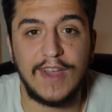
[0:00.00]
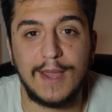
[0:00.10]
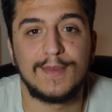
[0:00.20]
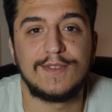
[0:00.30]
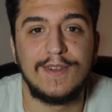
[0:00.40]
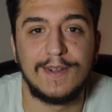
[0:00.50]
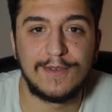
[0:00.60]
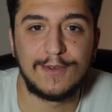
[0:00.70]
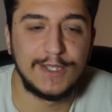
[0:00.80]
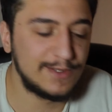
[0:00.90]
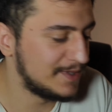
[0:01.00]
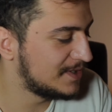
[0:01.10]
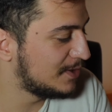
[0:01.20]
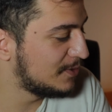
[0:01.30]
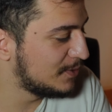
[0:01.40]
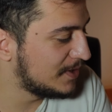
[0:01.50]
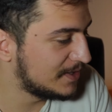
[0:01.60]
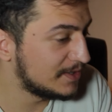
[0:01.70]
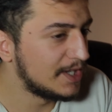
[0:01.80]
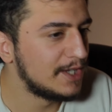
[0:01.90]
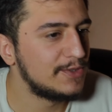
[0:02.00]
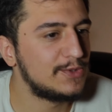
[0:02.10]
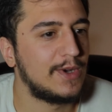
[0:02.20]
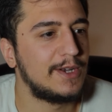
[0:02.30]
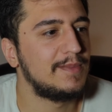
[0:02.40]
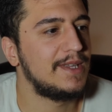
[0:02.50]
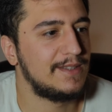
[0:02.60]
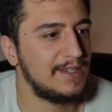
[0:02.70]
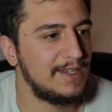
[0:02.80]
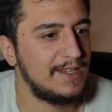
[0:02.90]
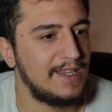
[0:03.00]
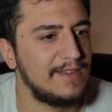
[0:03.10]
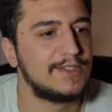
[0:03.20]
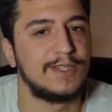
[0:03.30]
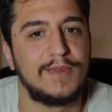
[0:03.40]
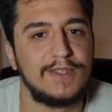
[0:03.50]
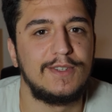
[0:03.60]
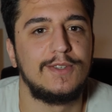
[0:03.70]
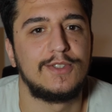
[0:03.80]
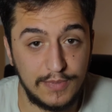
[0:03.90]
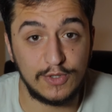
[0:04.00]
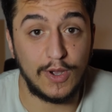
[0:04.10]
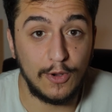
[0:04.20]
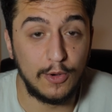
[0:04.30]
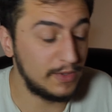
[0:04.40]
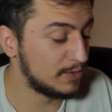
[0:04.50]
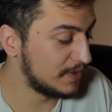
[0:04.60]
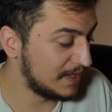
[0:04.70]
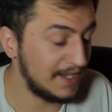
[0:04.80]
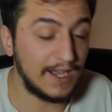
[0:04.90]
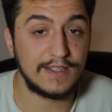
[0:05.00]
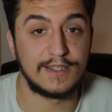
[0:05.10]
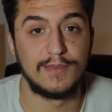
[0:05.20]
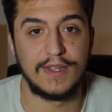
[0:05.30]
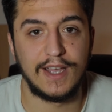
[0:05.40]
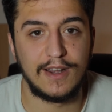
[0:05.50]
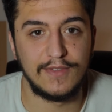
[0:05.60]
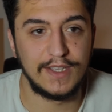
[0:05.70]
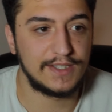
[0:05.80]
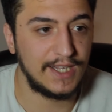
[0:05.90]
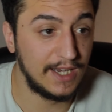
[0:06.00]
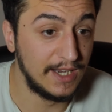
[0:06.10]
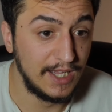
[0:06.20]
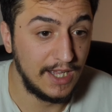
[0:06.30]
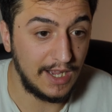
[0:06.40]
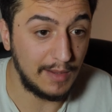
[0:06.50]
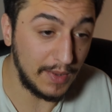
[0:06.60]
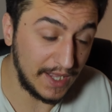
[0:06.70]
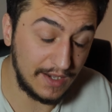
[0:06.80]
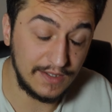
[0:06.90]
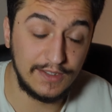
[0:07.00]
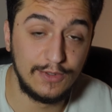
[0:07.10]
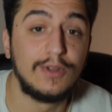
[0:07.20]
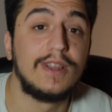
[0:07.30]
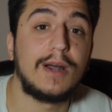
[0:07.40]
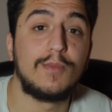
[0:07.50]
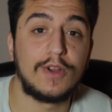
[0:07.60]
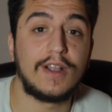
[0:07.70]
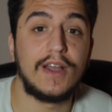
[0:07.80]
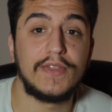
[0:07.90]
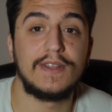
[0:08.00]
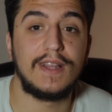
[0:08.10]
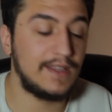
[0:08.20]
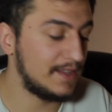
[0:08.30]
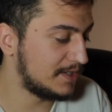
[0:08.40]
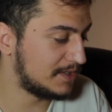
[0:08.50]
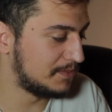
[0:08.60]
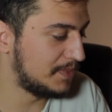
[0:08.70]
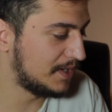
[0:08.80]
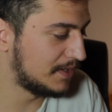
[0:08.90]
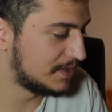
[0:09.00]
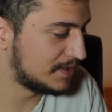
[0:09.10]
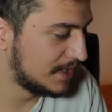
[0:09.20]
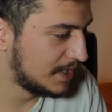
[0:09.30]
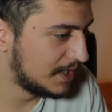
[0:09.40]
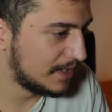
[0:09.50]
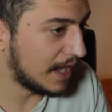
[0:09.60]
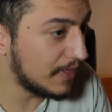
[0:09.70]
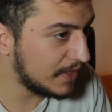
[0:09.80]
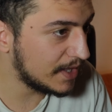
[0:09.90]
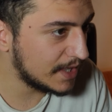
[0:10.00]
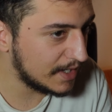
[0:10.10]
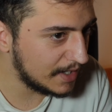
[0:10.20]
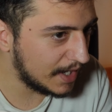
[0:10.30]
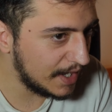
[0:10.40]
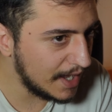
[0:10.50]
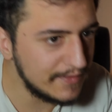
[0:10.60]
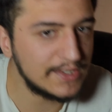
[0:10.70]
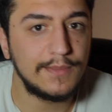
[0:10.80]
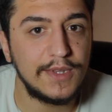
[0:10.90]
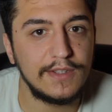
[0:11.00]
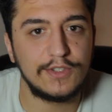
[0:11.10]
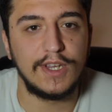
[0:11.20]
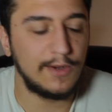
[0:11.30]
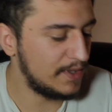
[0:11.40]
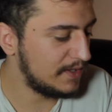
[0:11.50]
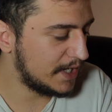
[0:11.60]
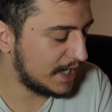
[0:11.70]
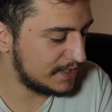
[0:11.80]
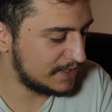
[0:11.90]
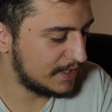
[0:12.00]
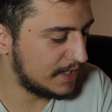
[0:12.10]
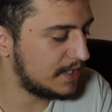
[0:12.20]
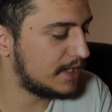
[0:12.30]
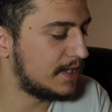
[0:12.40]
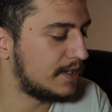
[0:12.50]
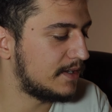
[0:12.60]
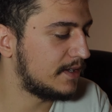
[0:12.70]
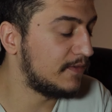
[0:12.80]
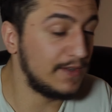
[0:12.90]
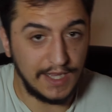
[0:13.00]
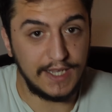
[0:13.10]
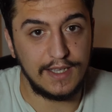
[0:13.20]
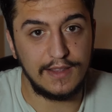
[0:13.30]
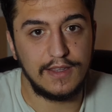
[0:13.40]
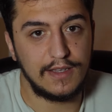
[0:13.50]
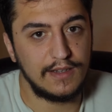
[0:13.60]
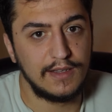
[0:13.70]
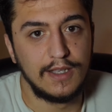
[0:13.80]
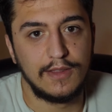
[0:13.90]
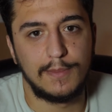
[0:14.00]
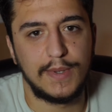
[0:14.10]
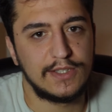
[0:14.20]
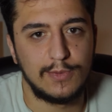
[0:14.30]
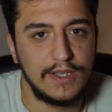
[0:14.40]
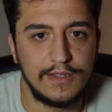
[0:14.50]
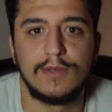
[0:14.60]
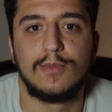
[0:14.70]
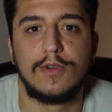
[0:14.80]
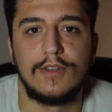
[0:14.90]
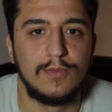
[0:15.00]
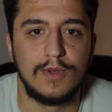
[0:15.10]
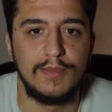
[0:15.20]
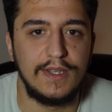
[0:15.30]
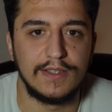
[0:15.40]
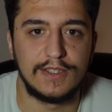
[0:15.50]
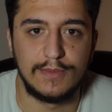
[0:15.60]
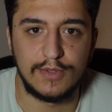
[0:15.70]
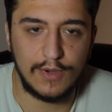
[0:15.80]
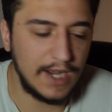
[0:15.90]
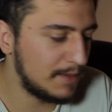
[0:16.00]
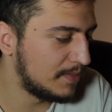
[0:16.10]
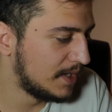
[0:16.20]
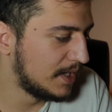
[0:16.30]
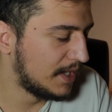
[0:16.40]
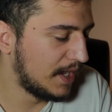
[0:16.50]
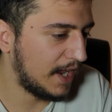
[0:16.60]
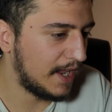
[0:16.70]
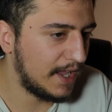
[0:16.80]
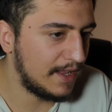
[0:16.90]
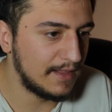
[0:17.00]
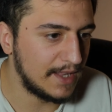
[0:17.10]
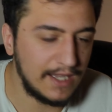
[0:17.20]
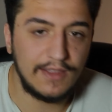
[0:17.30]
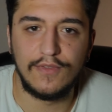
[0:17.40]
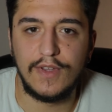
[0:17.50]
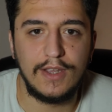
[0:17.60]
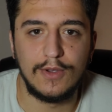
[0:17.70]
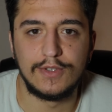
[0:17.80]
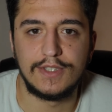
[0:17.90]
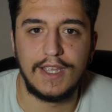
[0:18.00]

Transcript: atmosphere of Christmas and New Year's just wanted me to give something to you. So I hope you really got something out of this, and I'm planning to do a lot more content like this because I think that I have something to share with you guys, and if you like it, then the best way to support it would be to subscribe and like the videos